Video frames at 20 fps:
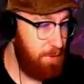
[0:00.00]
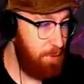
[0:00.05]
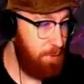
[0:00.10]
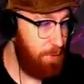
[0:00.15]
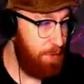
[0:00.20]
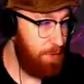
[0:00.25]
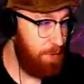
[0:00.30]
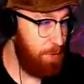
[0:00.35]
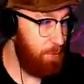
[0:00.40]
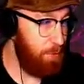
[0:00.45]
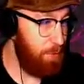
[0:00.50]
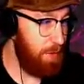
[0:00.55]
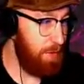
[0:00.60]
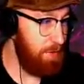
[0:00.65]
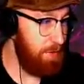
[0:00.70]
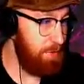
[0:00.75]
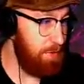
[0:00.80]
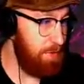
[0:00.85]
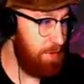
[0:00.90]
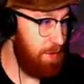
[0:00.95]
Welcome,
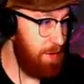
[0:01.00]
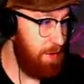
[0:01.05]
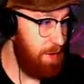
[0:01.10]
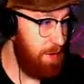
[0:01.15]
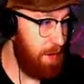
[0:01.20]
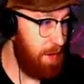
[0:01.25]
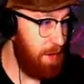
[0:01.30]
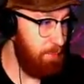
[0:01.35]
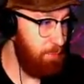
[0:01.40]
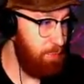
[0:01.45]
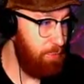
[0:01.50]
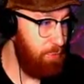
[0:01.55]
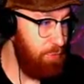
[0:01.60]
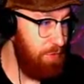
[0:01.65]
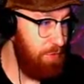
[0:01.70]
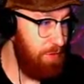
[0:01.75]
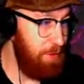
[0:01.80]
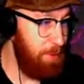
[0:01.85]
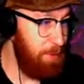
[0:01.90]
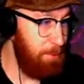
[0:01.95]
Waid. Uh, I'm
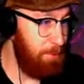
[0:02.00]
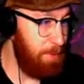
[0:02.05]
tuning in,